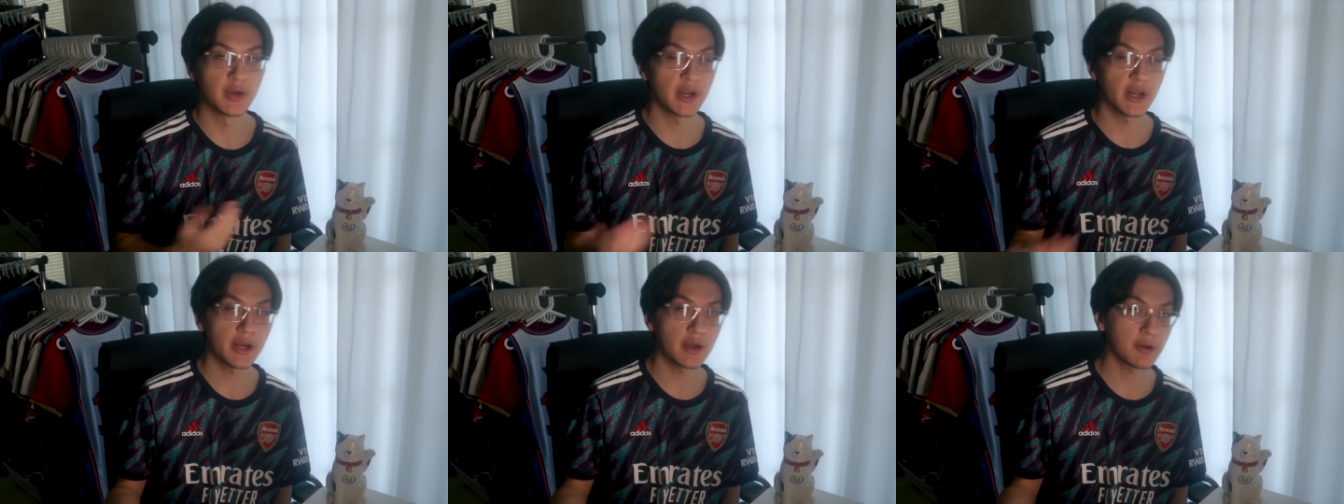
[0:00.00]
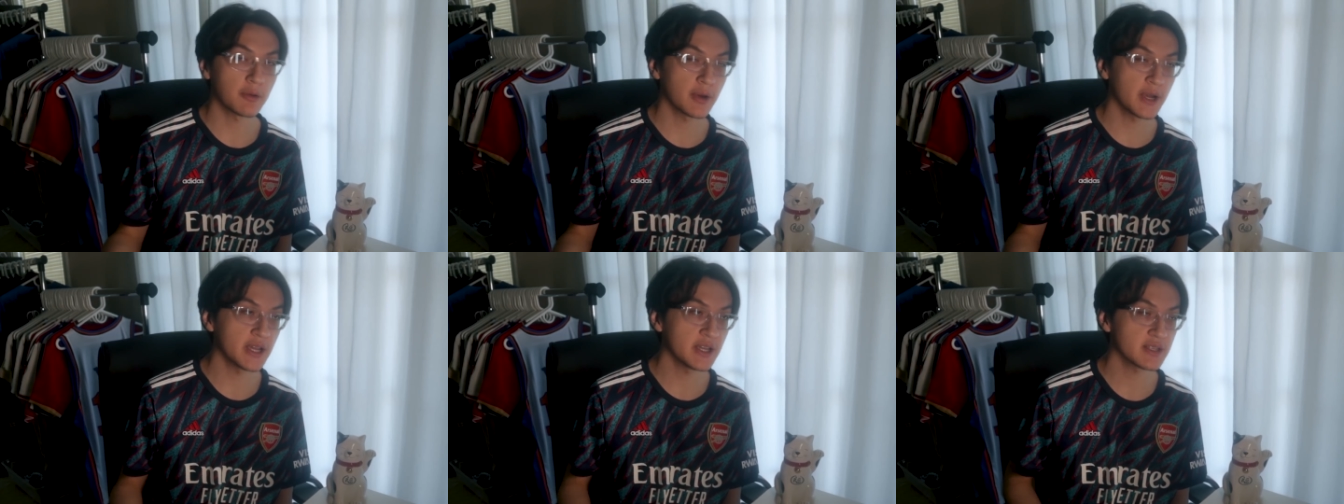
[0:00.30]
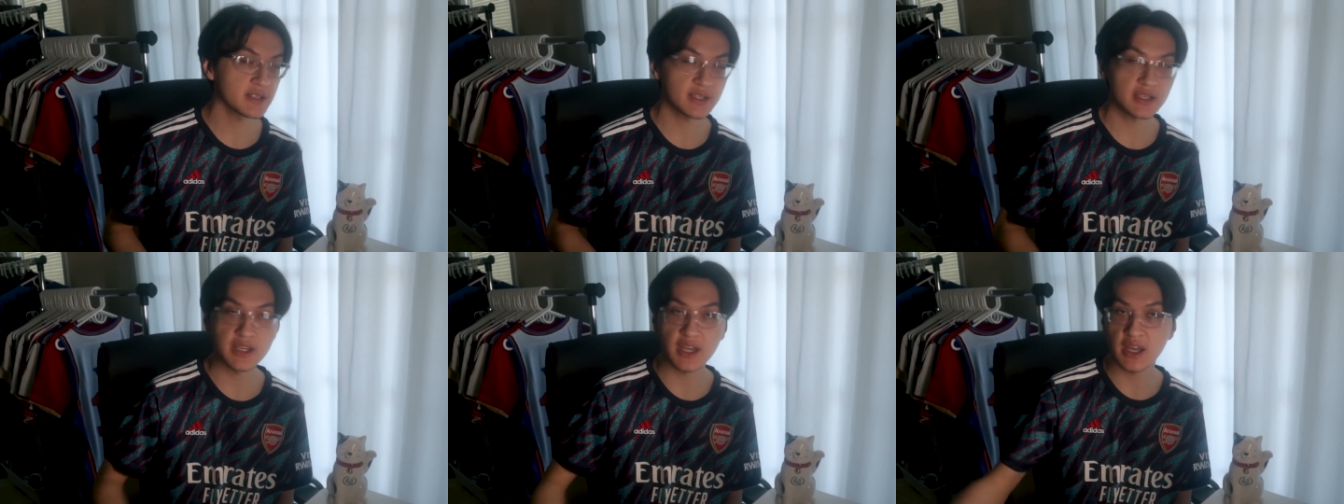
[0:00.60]
But
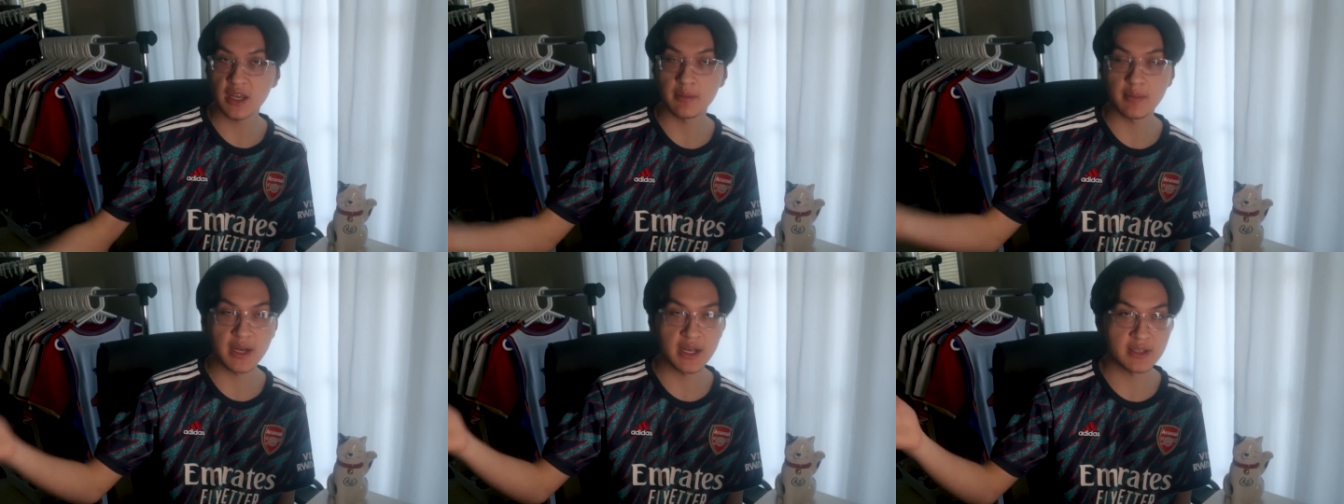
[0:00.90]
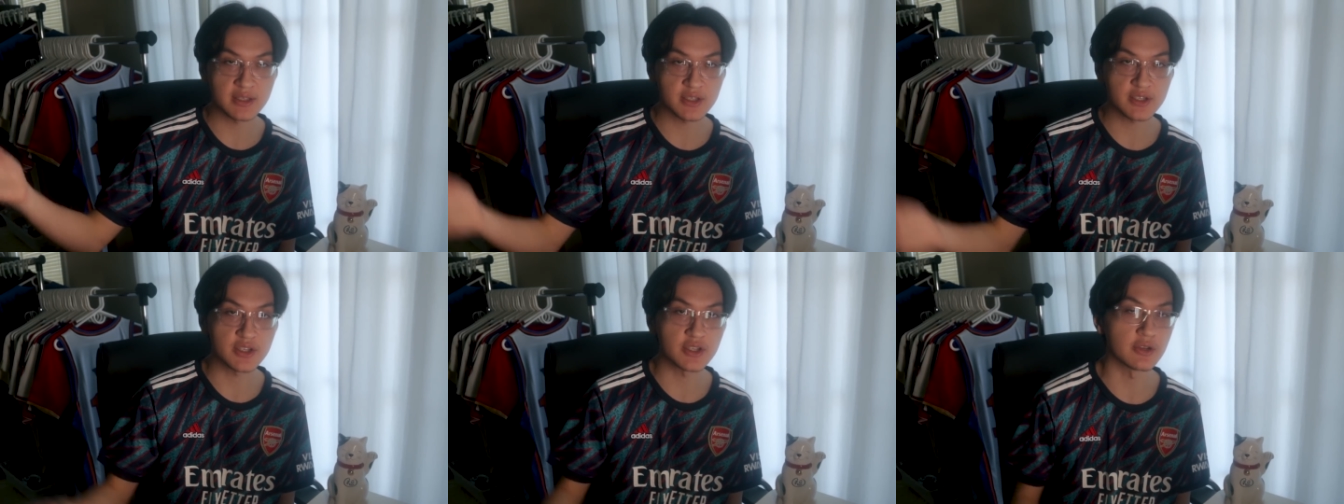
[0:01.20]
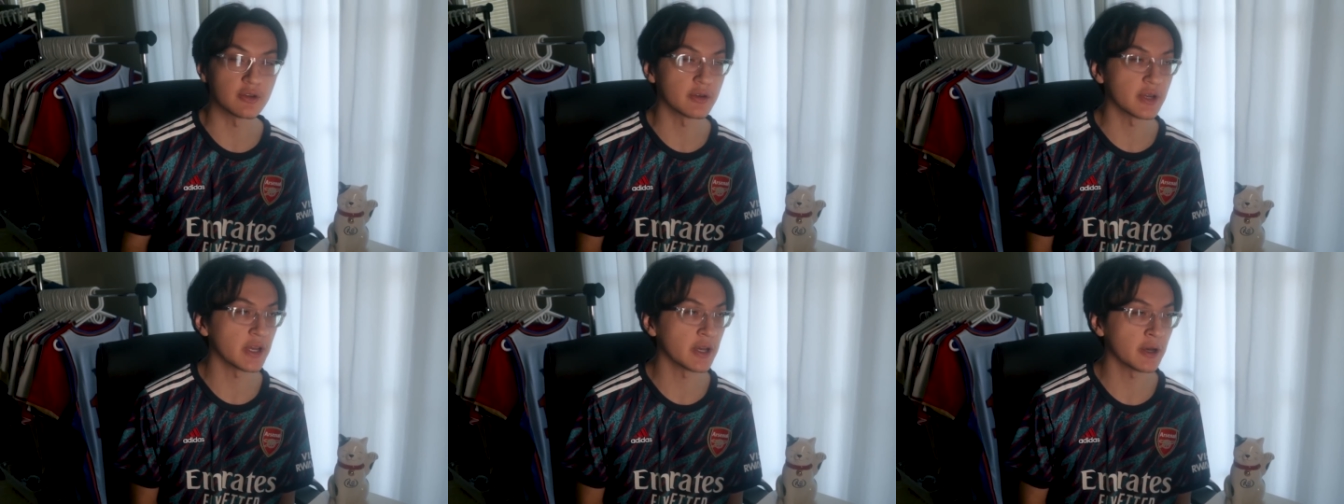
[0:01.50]
anyways, game ends
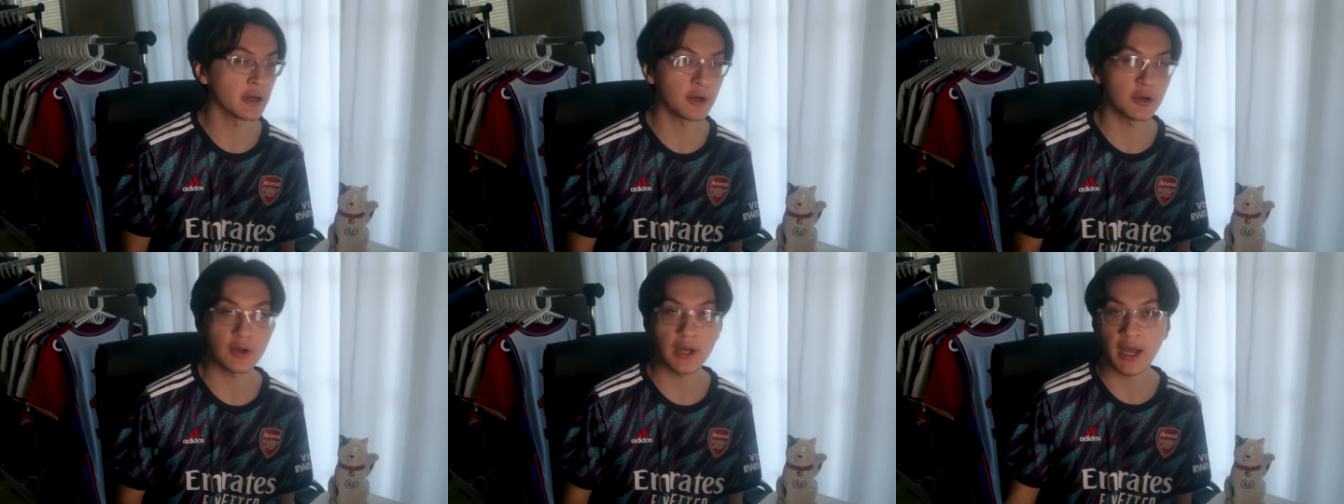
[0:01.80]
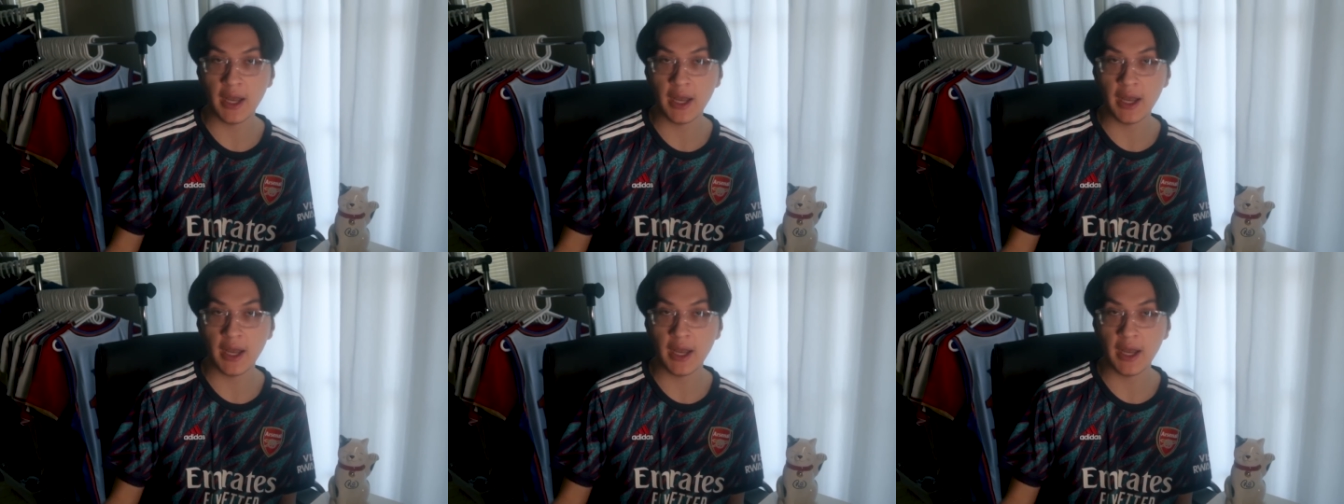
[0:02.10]
2-0.